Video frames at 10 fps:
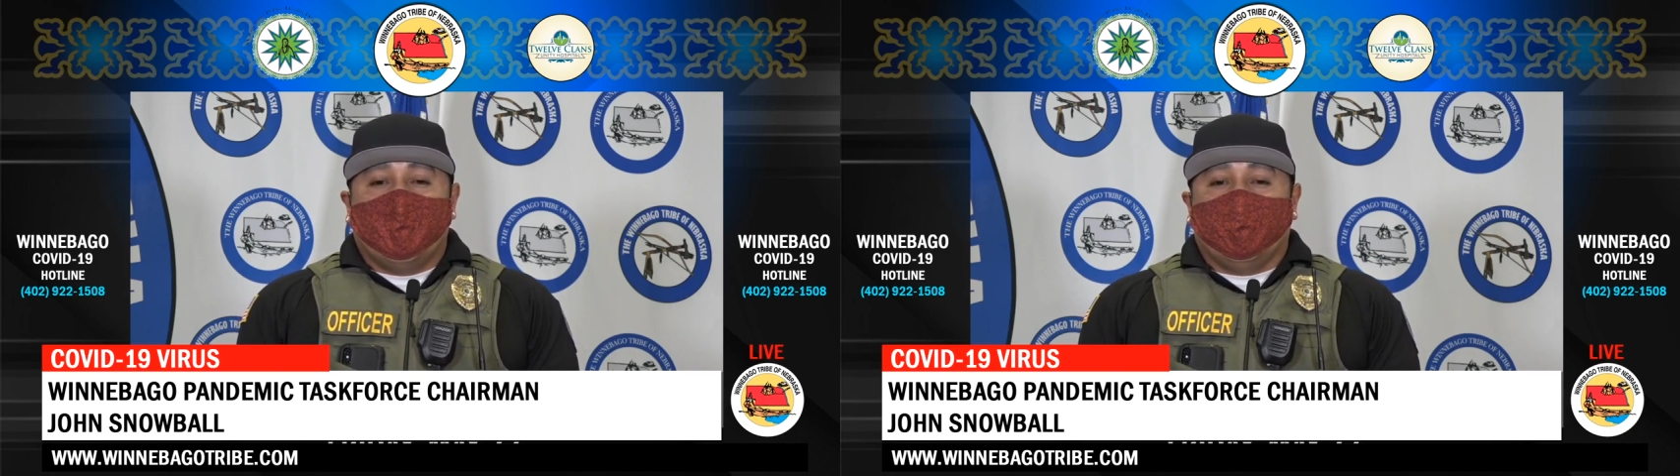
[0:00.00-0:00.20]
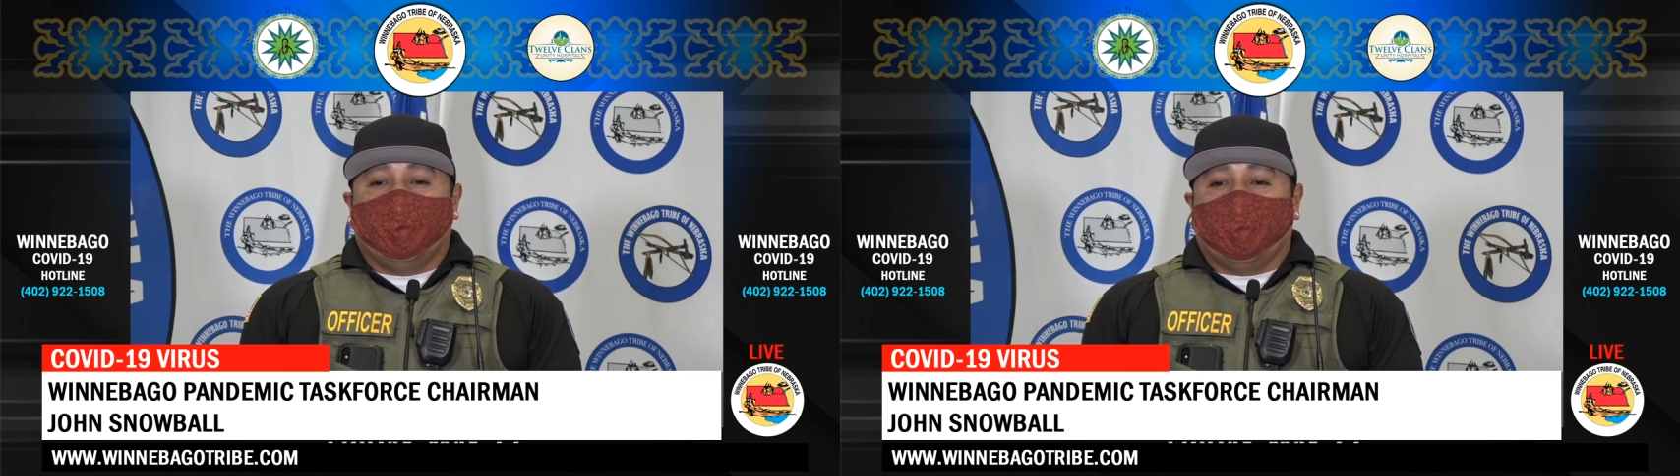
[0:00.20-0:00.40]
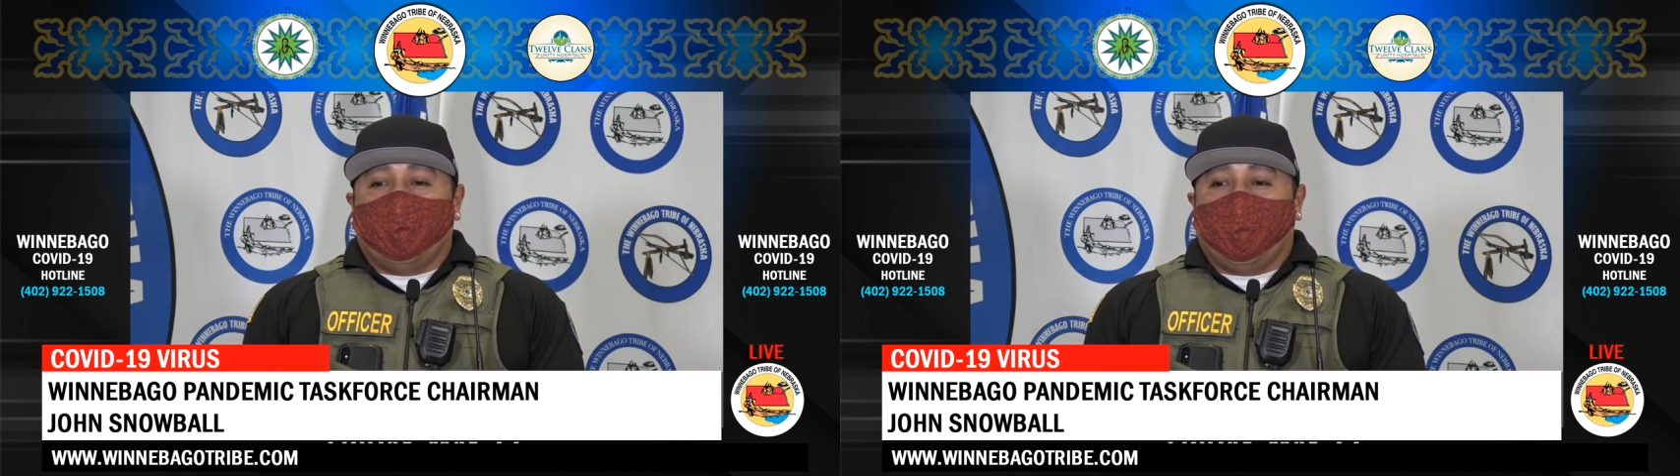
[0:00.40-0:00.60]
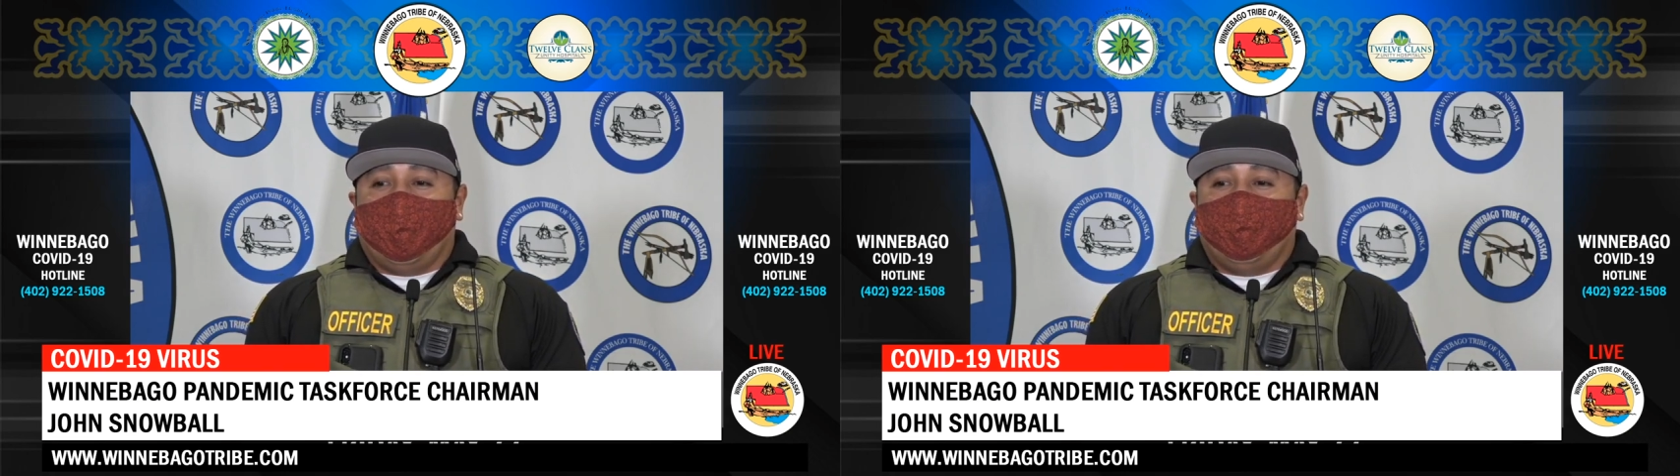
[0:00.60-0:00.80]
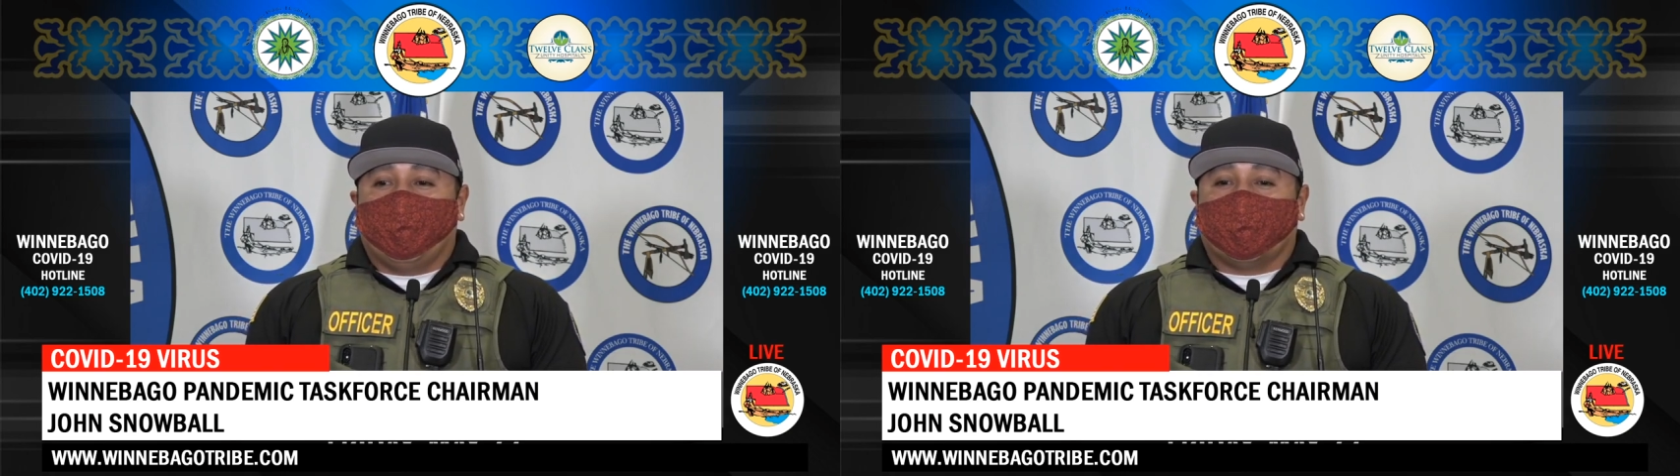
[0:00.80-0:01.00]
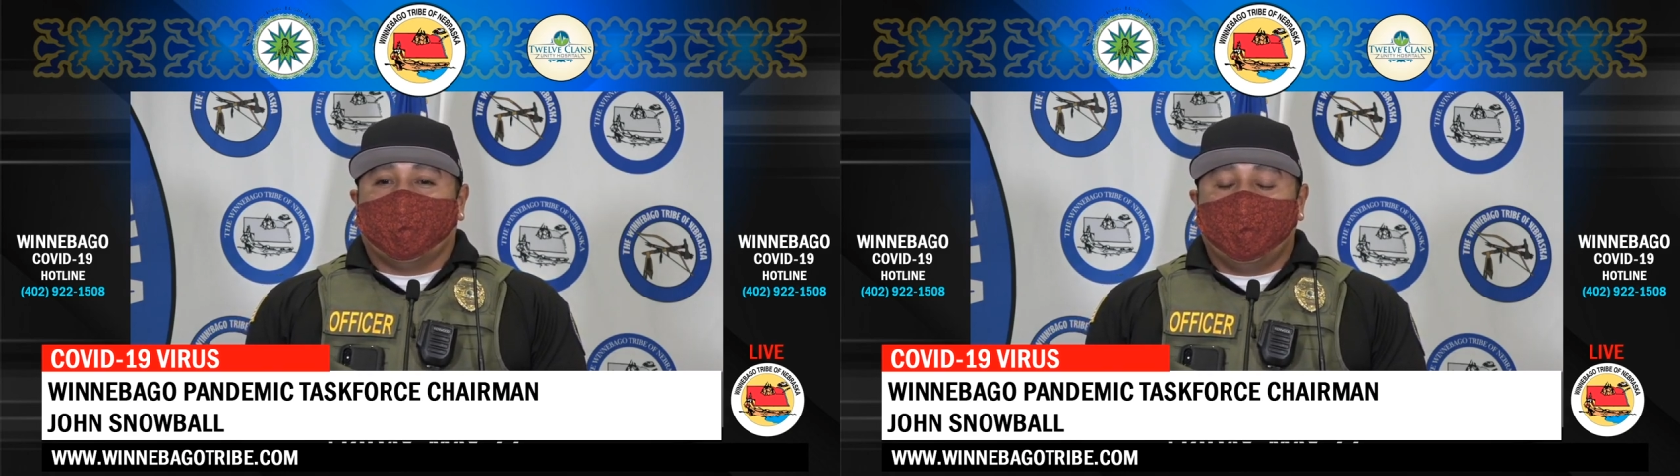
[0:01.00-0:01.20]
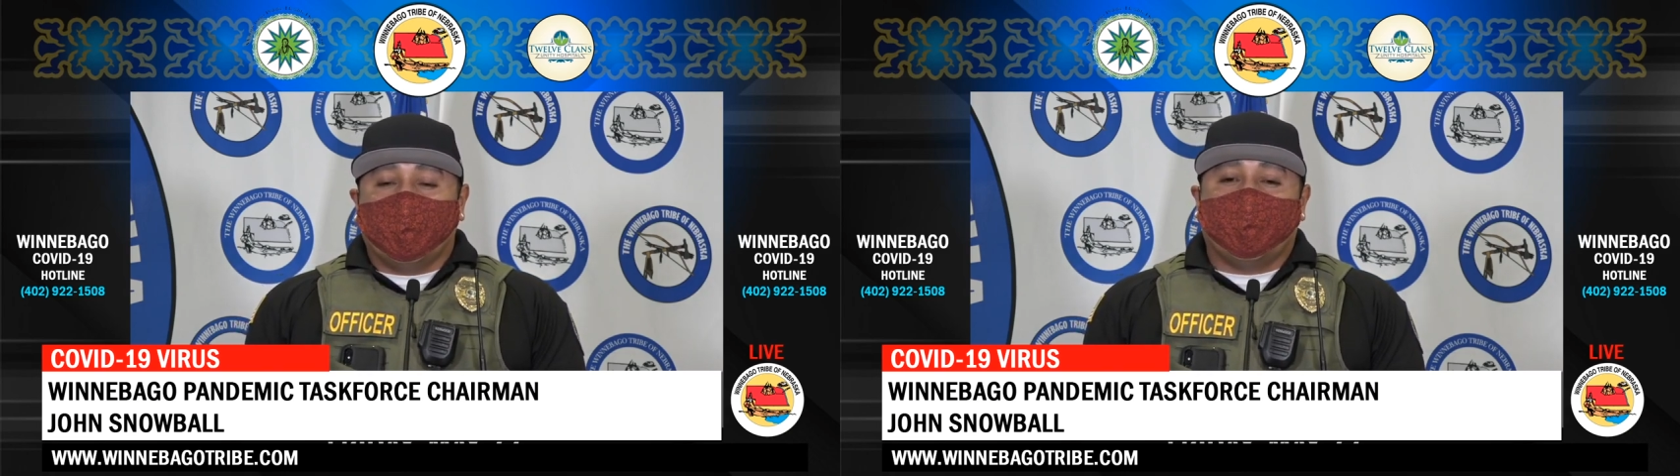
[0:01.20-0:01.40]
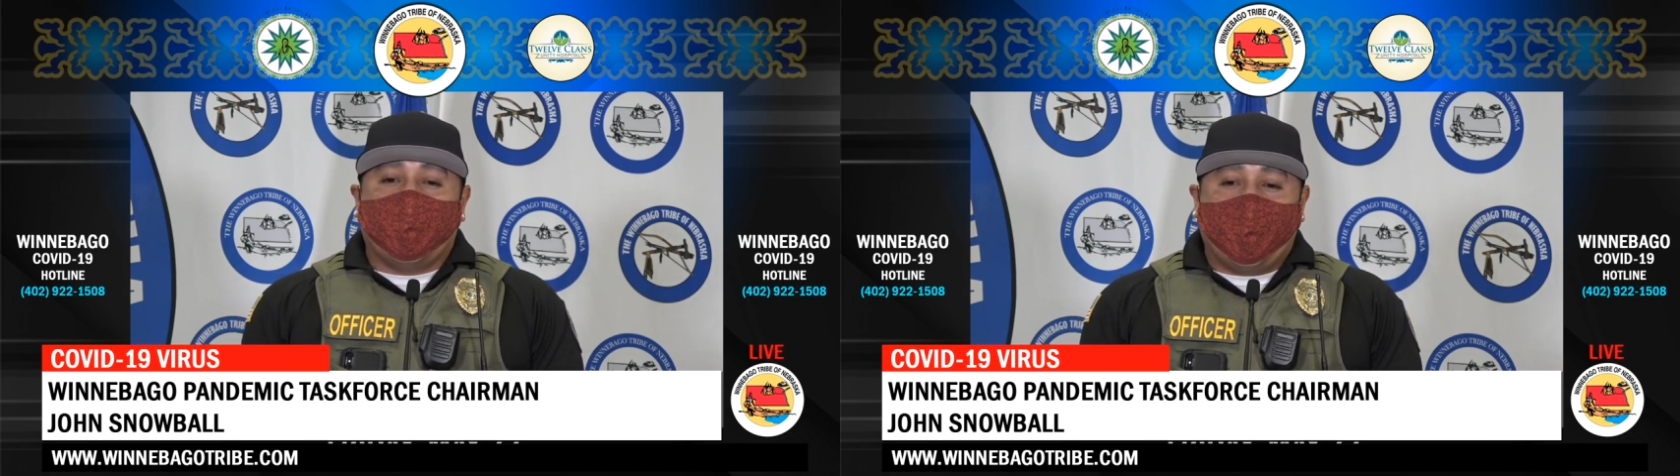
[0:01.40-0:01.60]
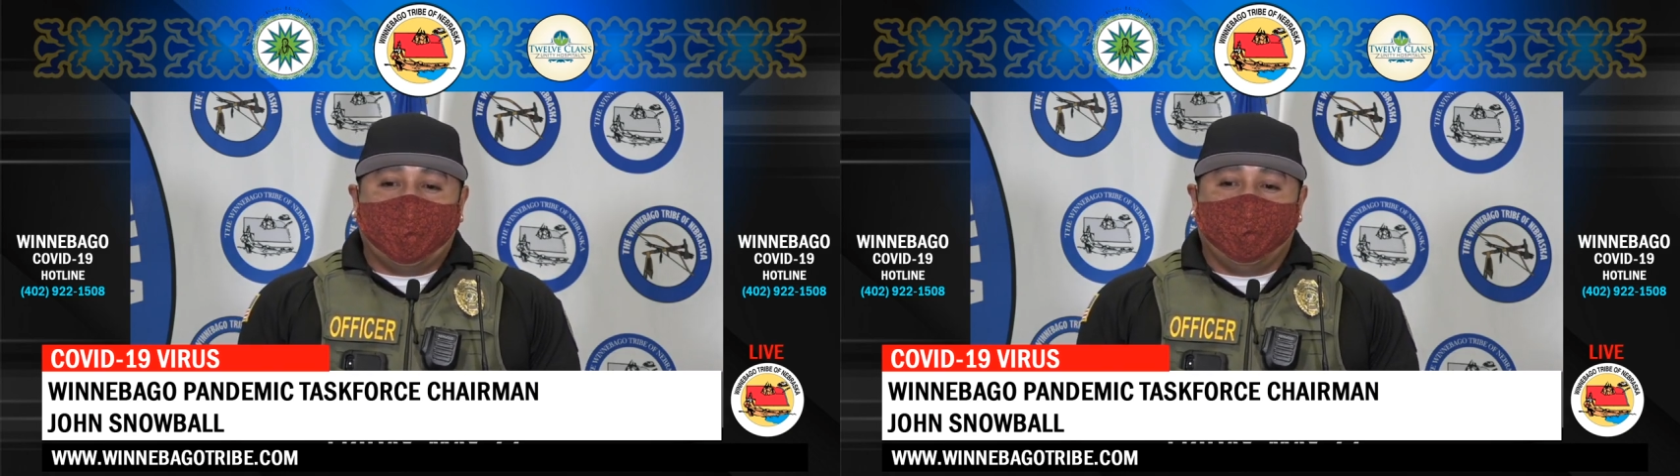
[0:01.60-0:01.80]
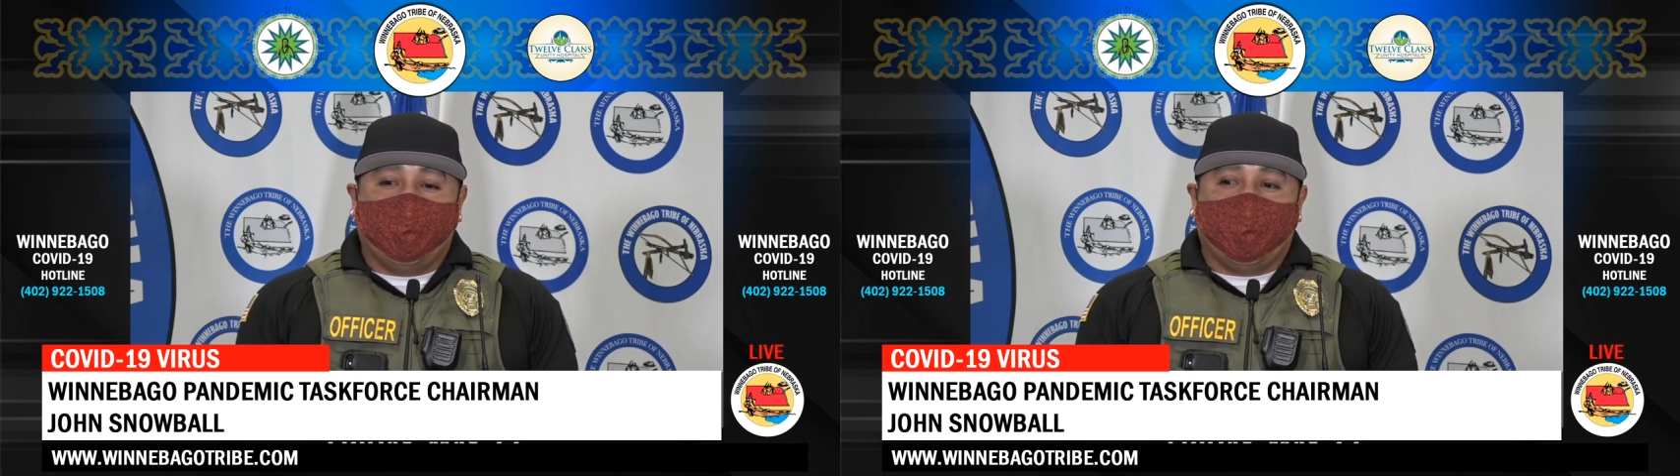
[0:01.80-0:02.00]
So um, with that,
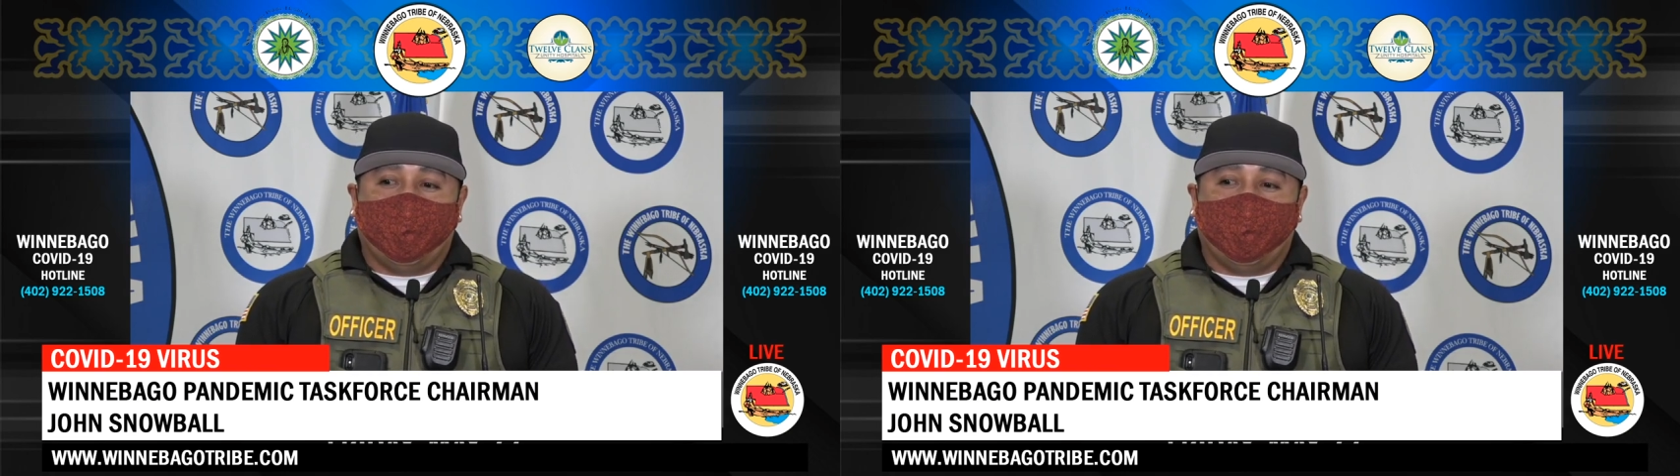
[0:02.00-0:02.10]
you know, I,